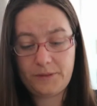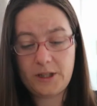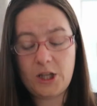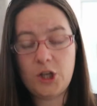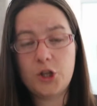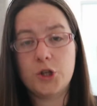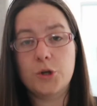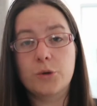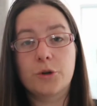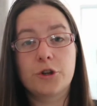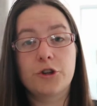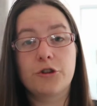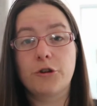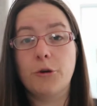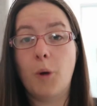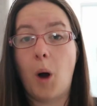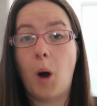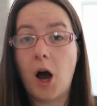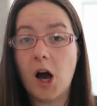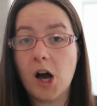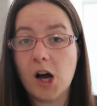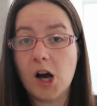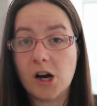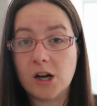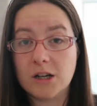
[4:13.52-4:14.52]
You can do
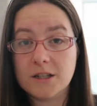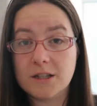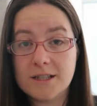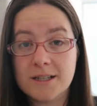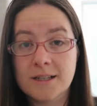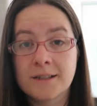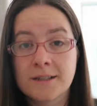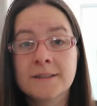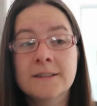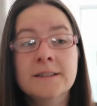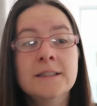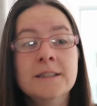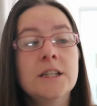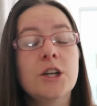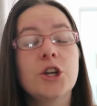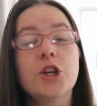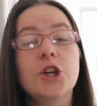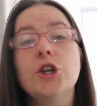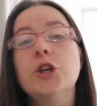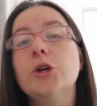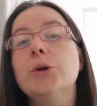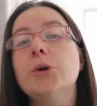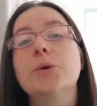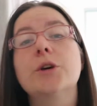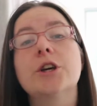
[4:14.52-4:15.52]
art,
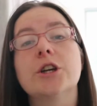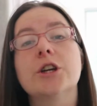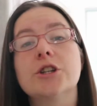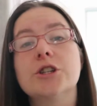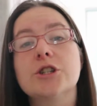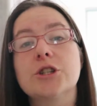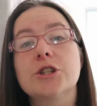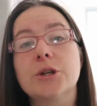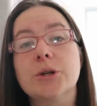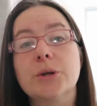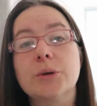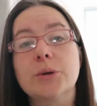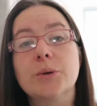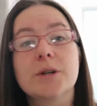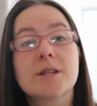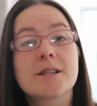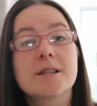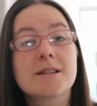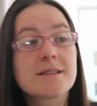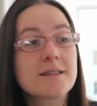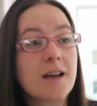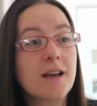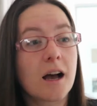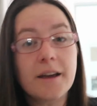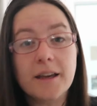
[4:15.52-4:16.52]
you can do
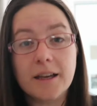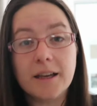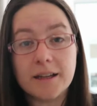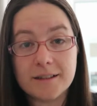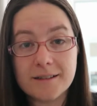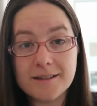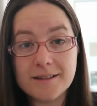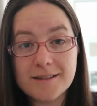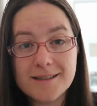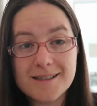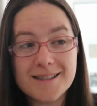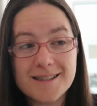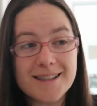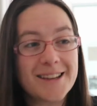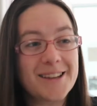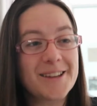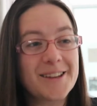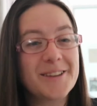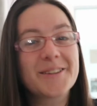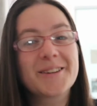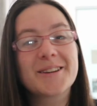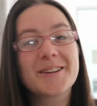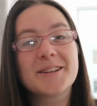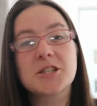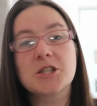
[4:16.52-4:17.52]
science,
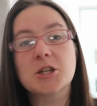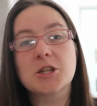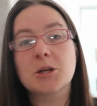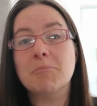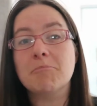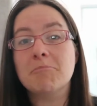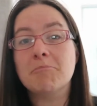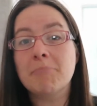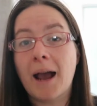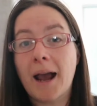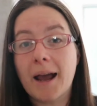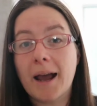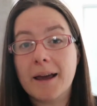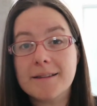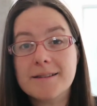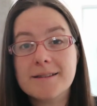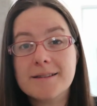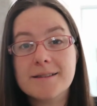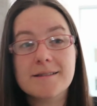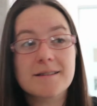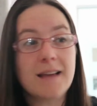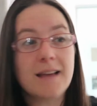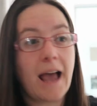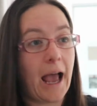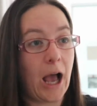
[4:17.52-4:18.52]
you can do
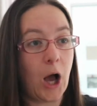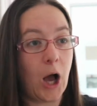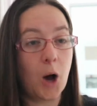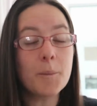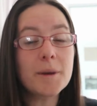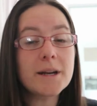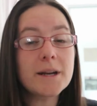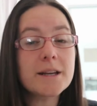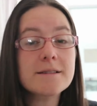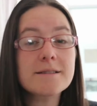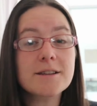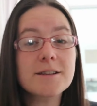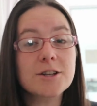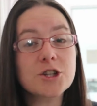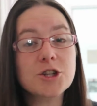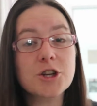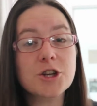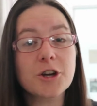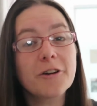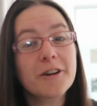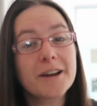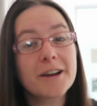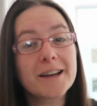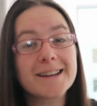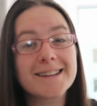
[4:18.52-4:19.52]
maths. How many
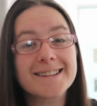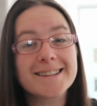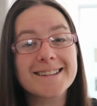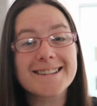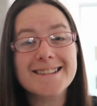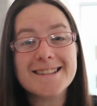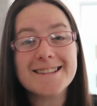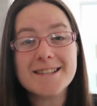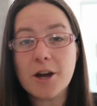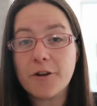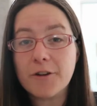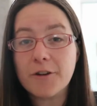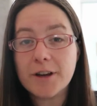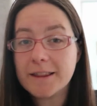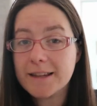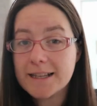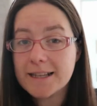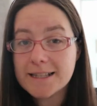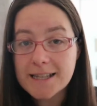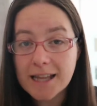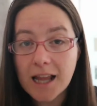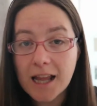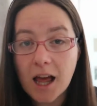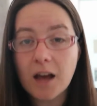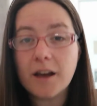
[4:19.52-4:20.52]
centurions are in
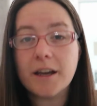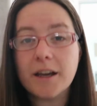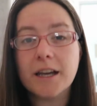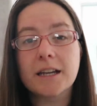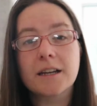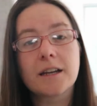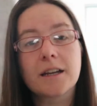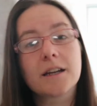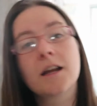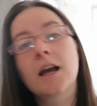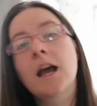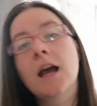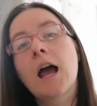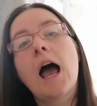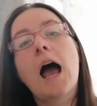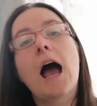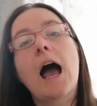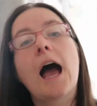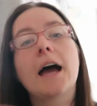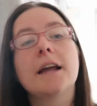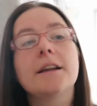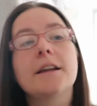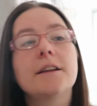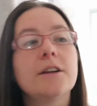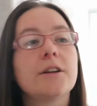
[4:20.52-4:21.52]
this line? And
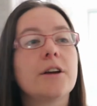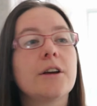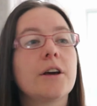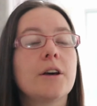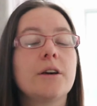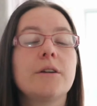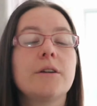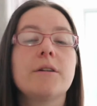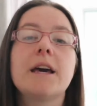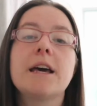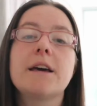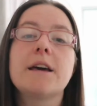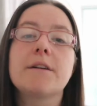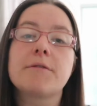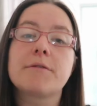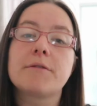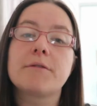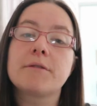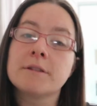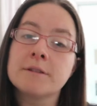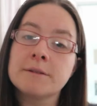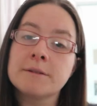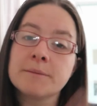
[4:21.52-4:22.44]
and you know if